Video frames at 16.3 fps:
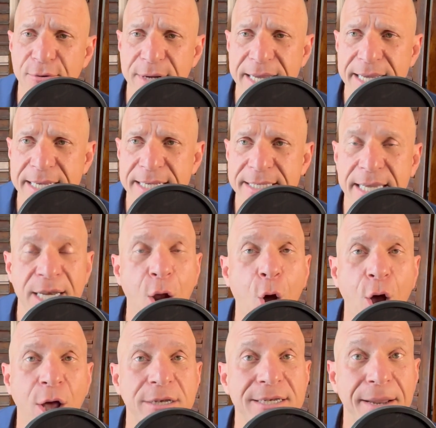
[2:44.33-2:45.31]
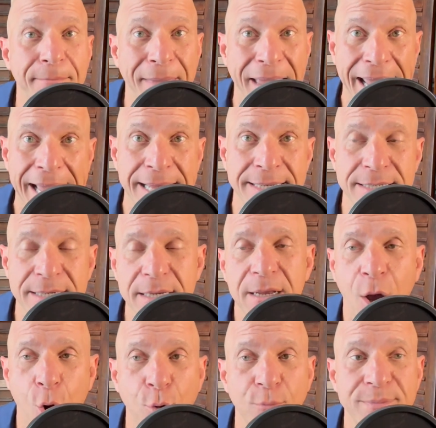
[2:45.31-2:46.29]
is an on-demand
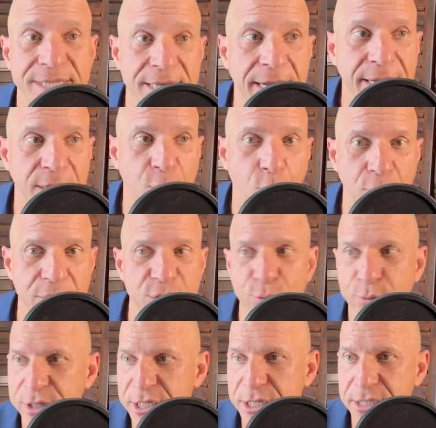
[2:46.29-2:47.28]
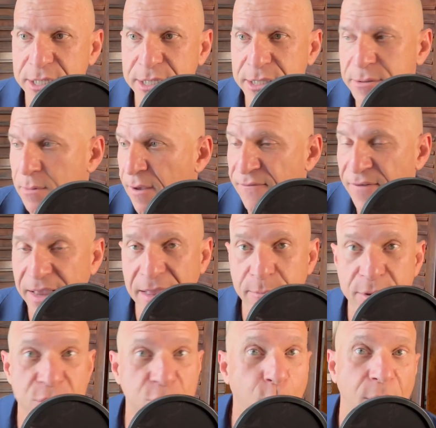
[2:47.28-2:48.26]
home study course, which is
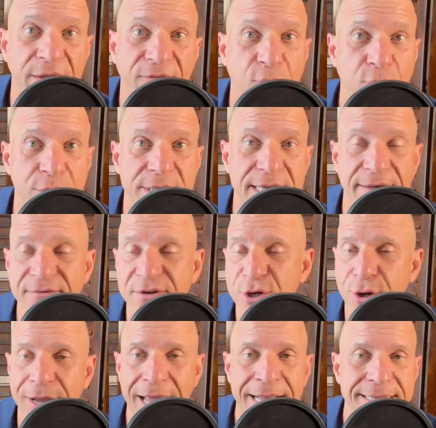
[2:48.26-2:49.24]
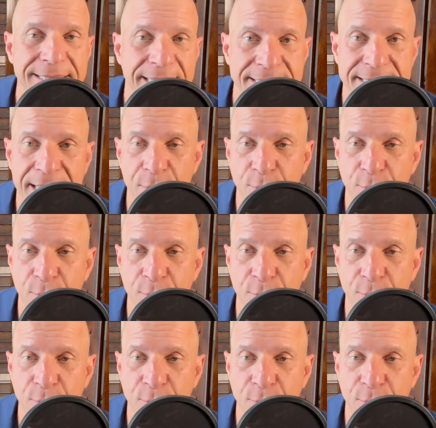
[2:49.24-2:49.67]
available 24/7. You can access that